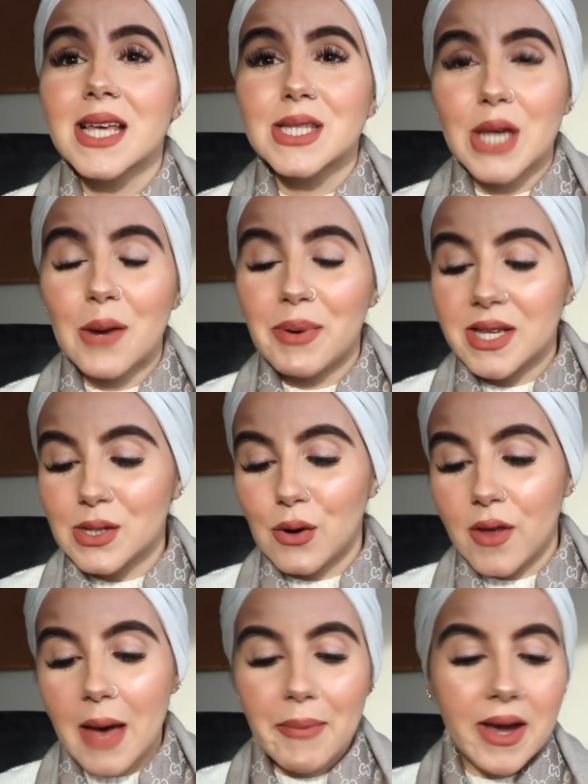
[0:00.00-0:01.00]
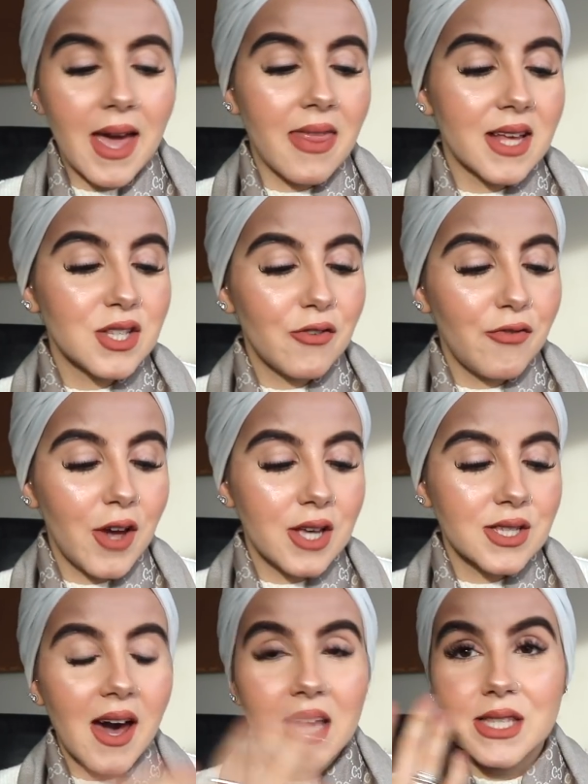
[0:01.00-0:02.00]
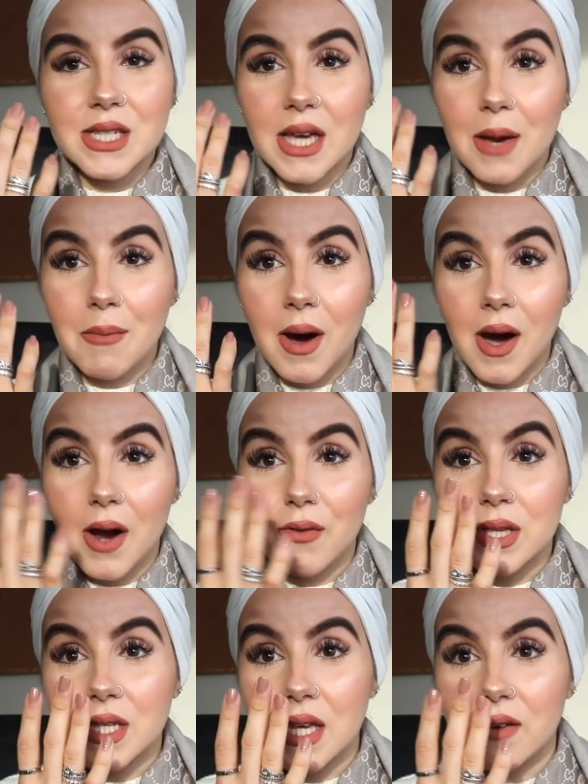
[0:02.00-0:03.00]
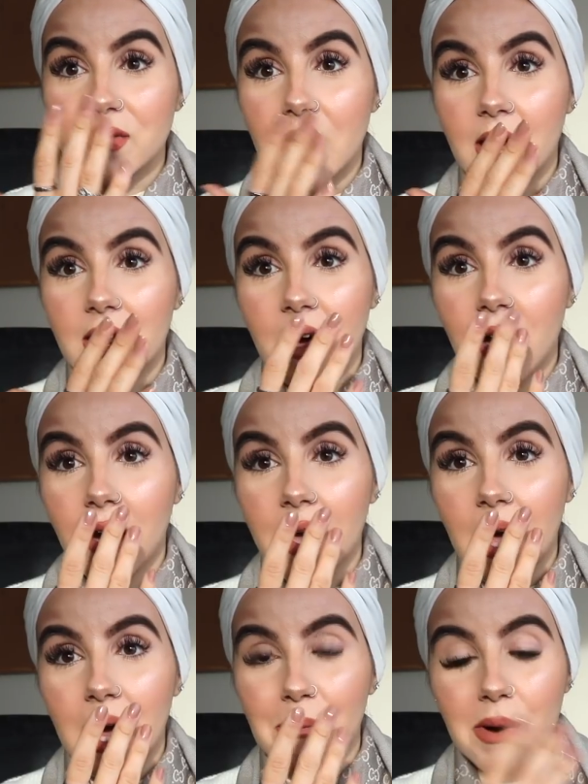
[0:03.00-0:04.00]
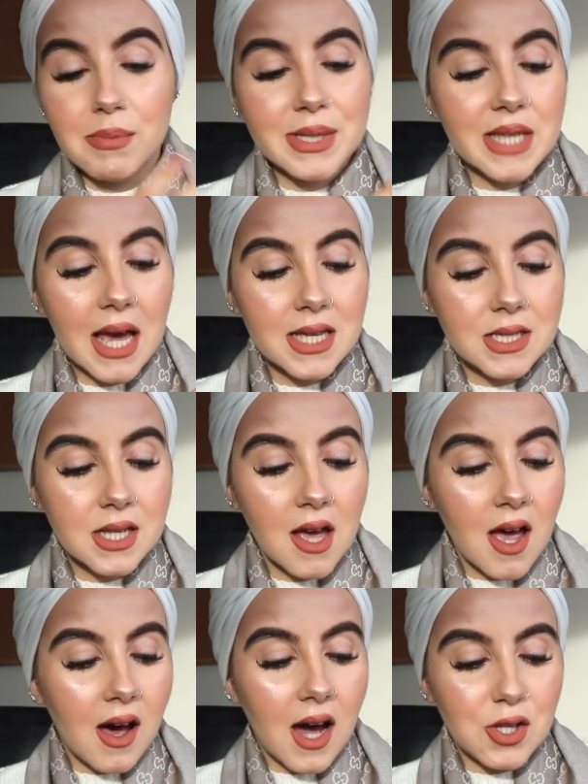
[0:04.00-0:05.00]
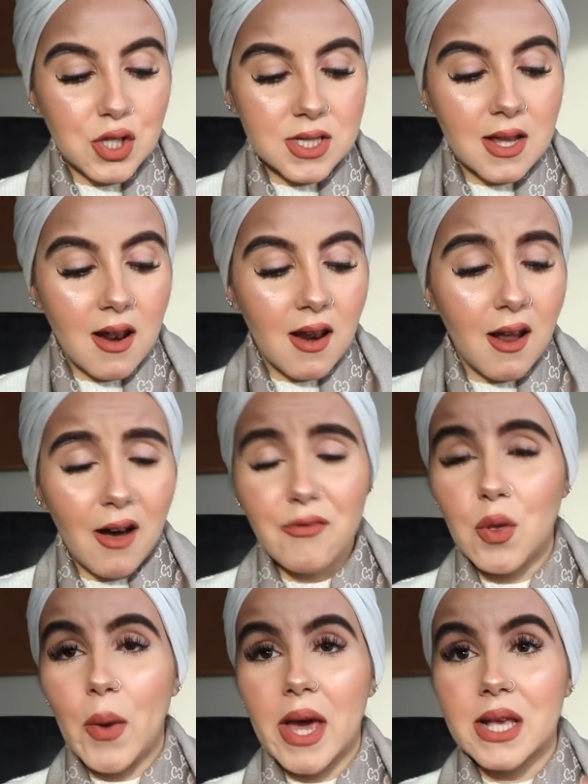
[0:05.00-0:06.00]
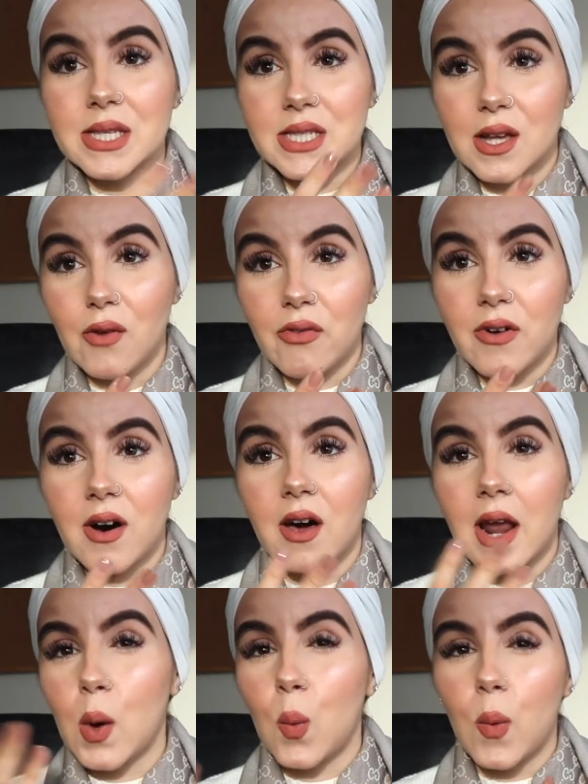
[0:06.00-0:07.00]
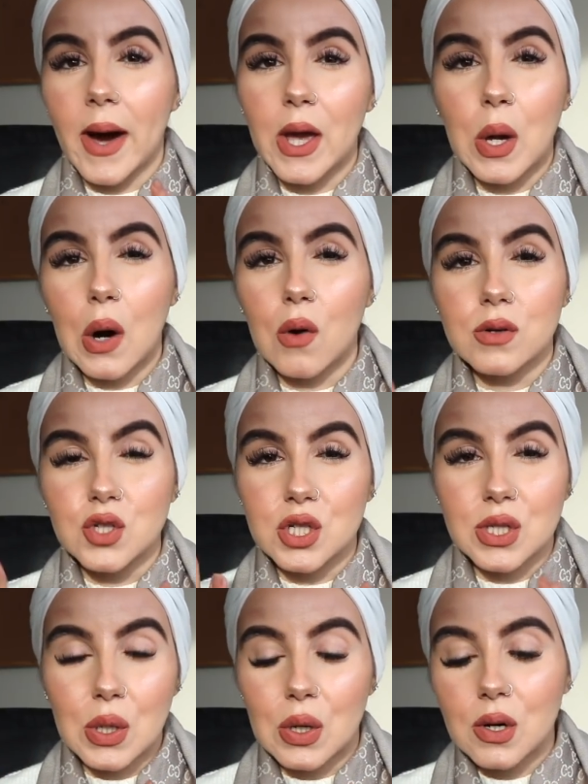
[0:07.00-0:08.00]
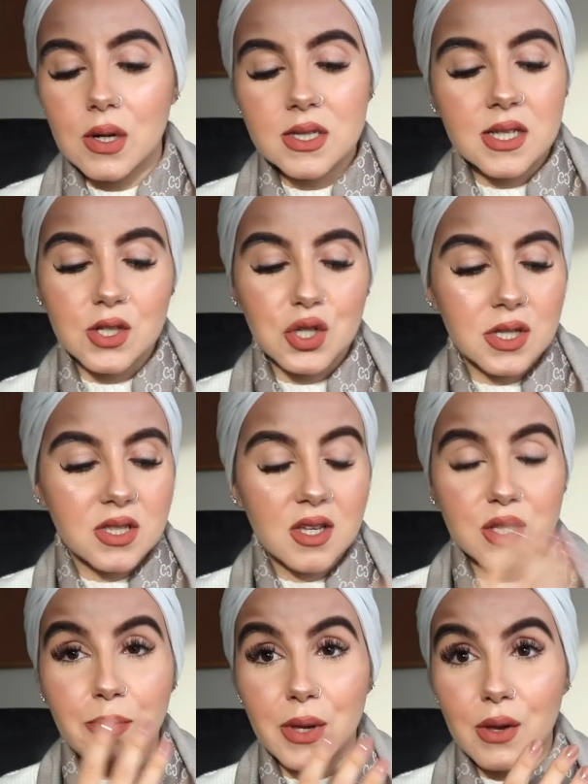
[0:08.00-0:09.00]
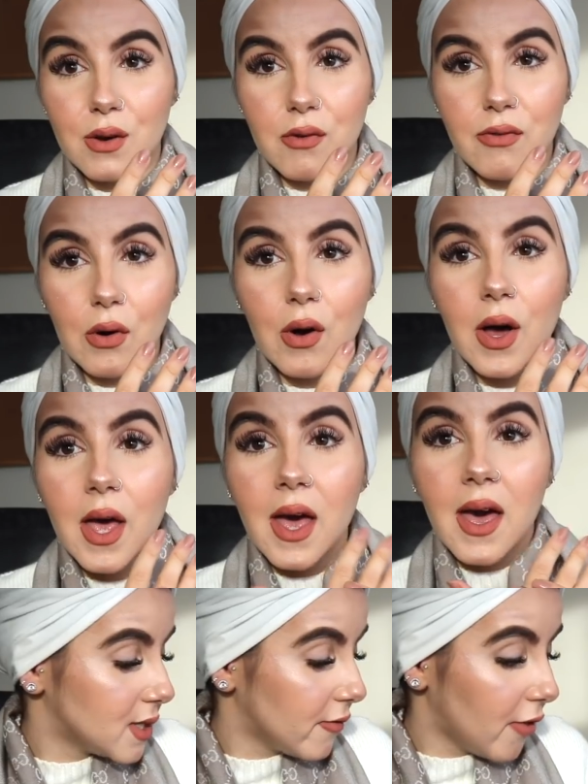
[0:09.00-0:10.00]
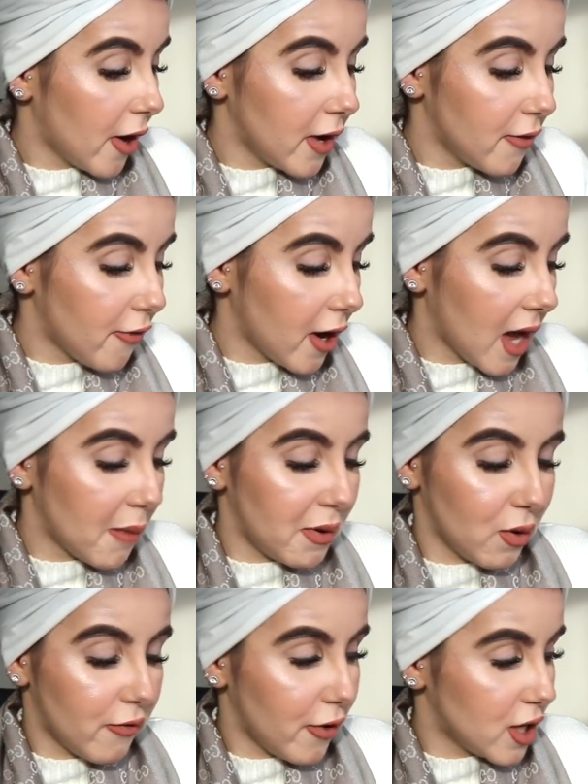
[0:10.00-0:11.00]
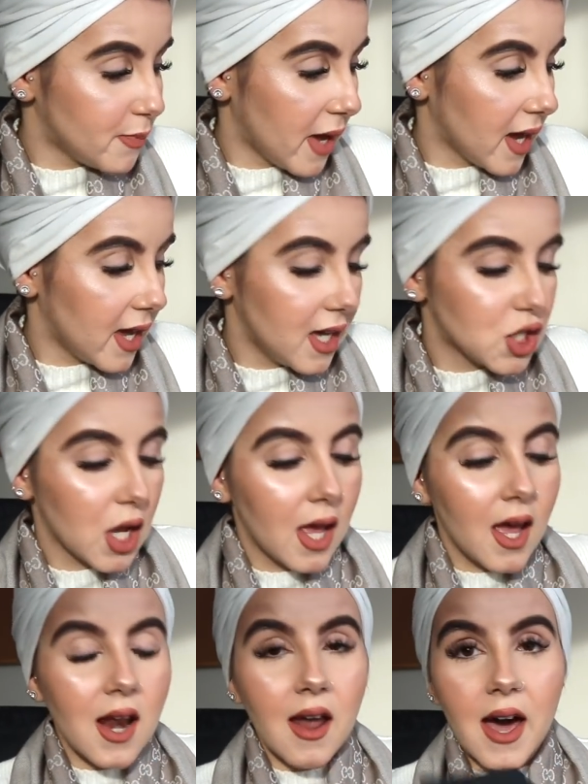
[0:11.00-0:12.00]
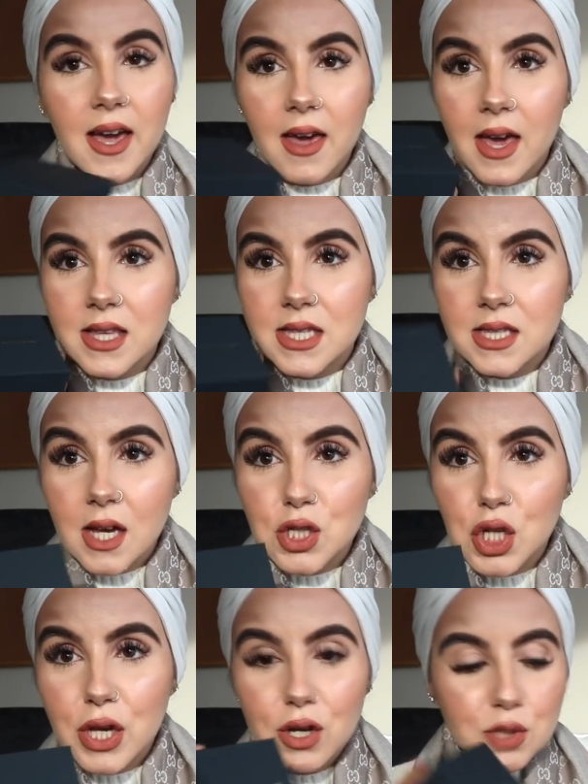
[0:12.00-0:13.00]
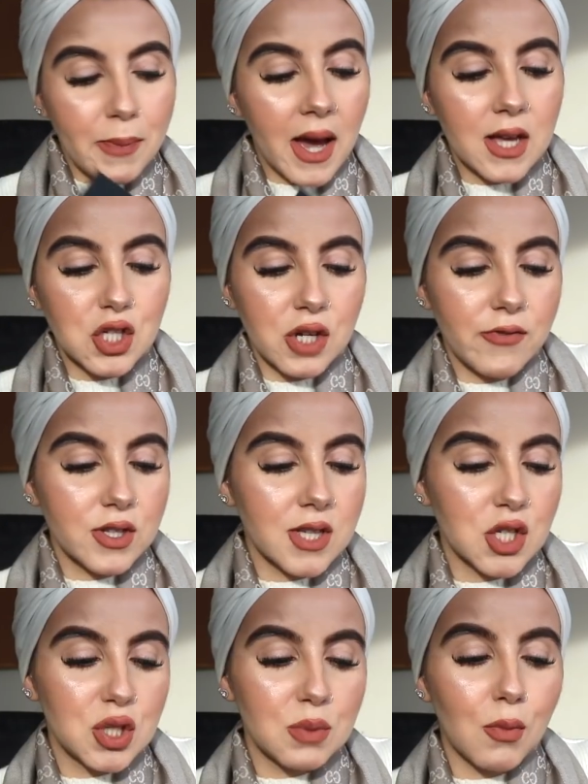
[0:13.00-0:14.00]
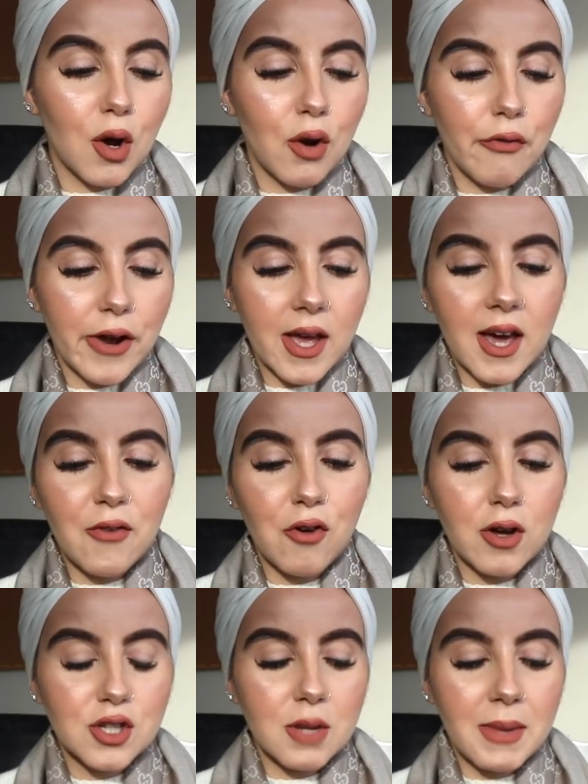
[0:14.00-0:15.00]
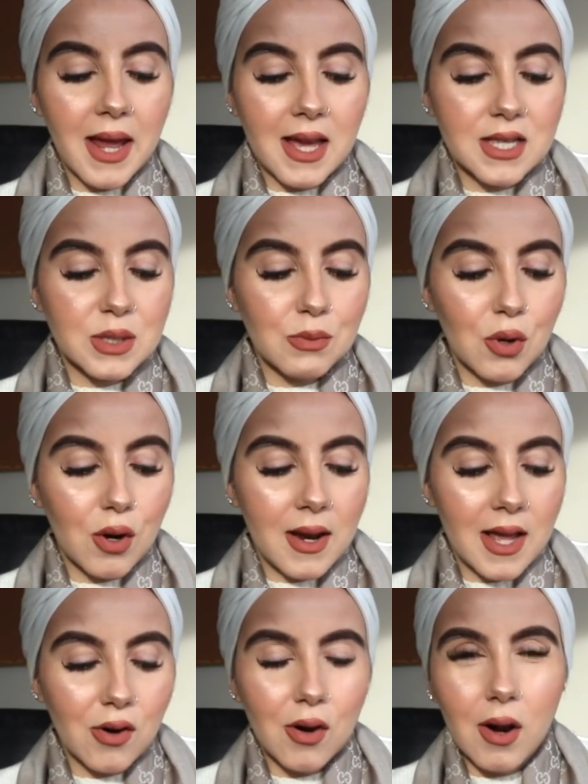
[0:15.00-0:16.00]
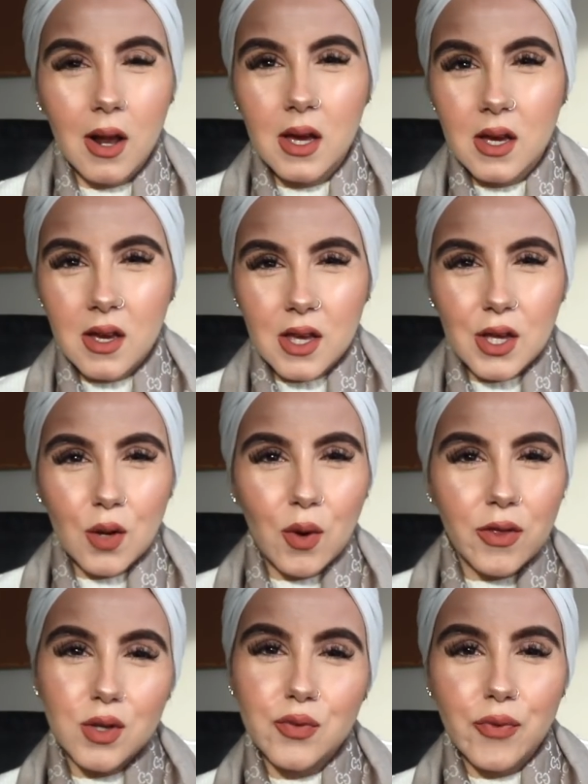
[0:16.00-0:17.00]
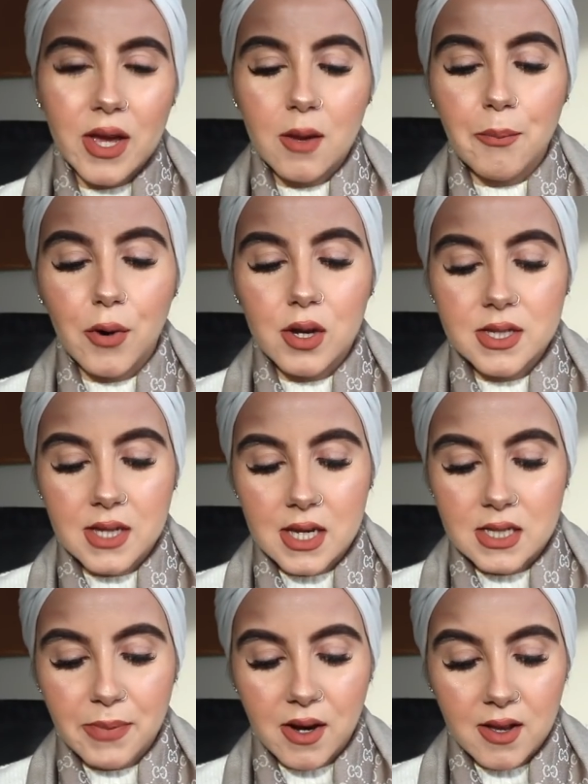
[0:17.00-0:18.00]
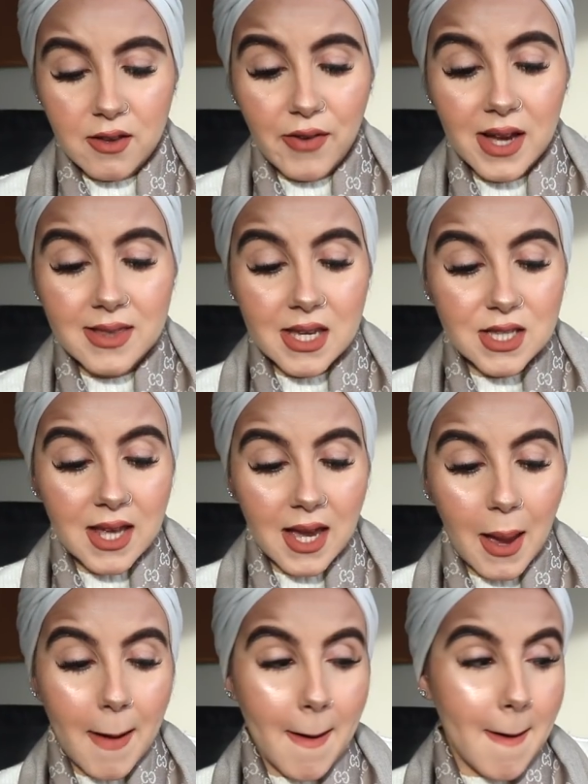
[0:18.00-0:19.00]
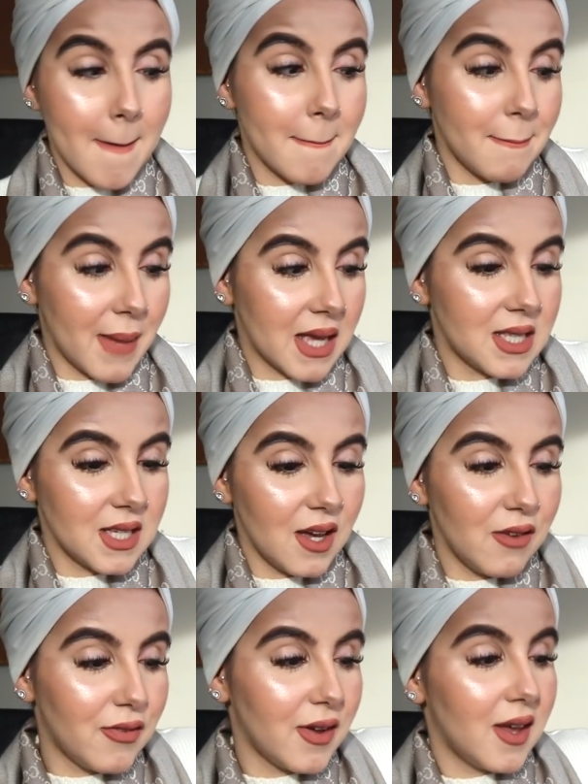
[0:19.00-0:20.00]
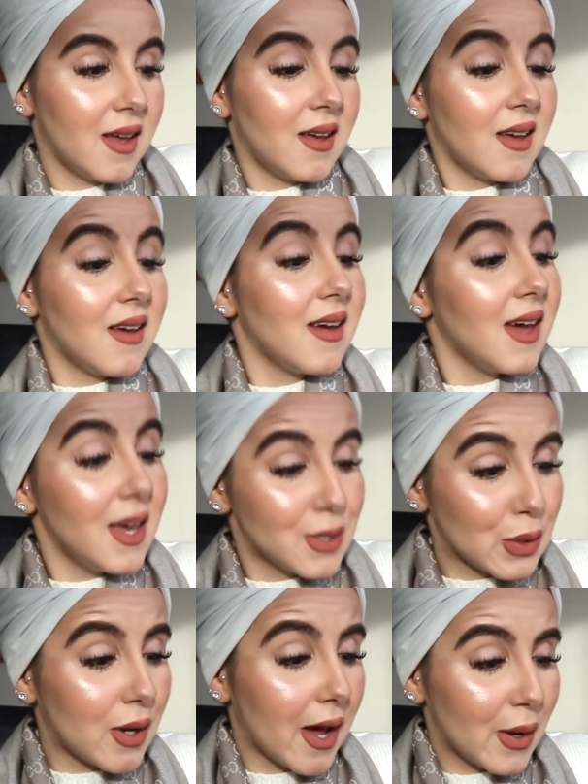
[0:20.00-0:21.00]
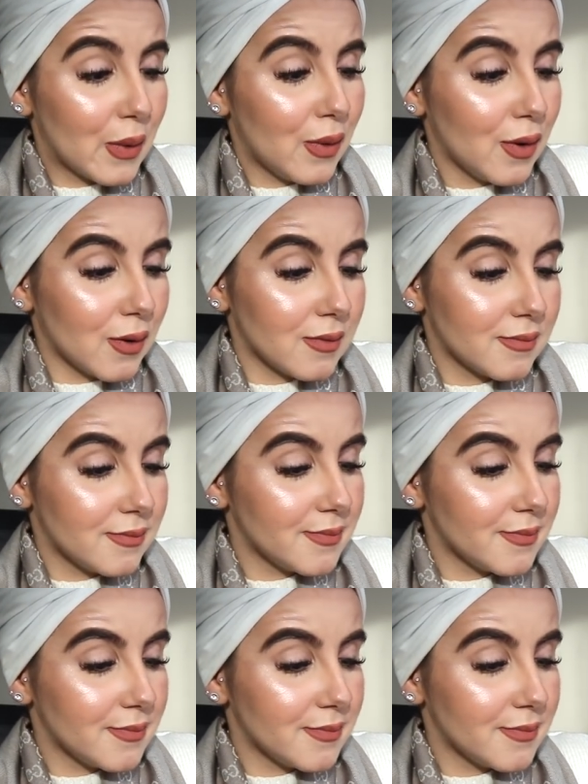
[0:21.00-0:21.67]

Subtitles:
So please ignore that. But yeah, that's the first item I received and I am obsessed. I just love the way silver, like white gold, just looks. It just is beautiful. So I'm very, very happy with the first package. Like, it's such a huge packaging for such a small ring. I thought it's gonna be like a small little, you know, one of those ring boxes, but the fact that it's like massive, it's kind of cool.